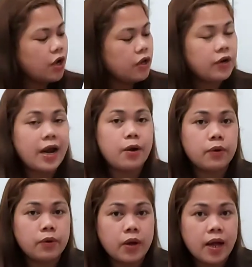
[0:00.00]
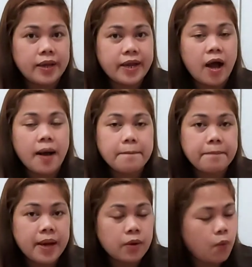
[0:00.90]
Color the
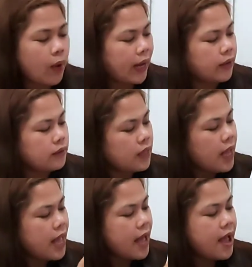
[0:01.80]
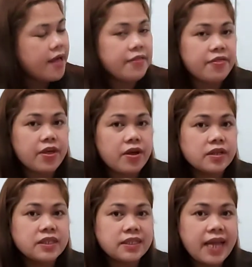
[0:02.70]
humpback whale and the
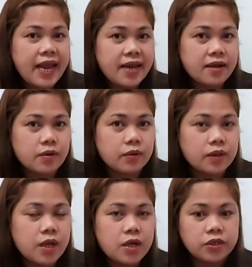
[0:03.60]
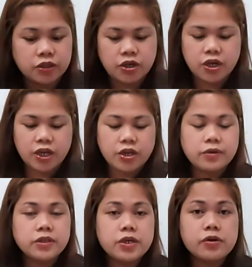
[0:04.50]
snail. So you can
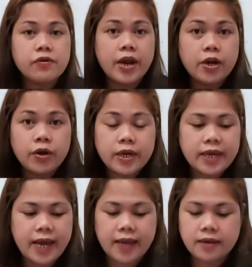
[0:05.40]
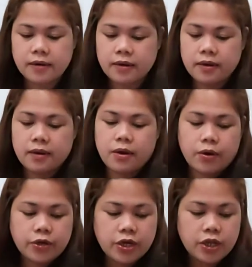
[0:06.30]
use your crayon again,
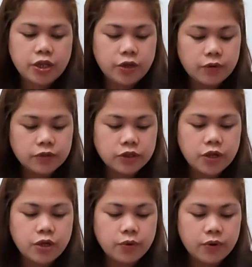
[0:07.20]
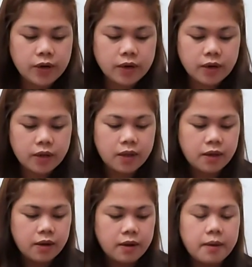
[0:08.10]
or you can use your
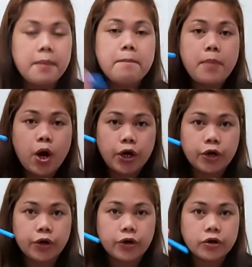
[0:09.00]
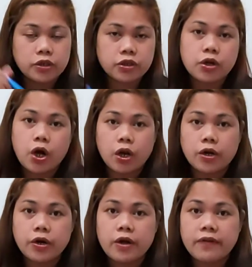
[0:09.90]
marker to
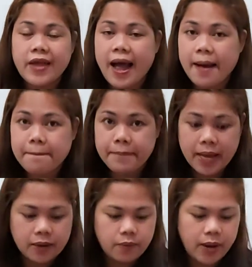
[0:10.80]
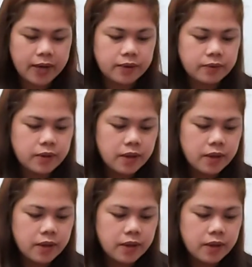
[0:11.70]
color the humpback whale.